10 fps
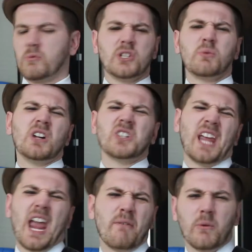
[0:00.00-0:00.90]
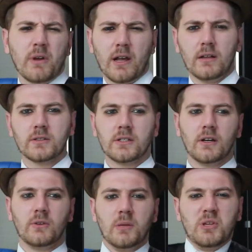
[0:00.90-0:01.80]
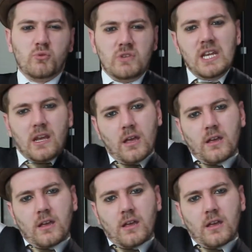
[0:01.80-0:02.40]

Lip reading: wristwatch like everyone else, you know, you can be unique.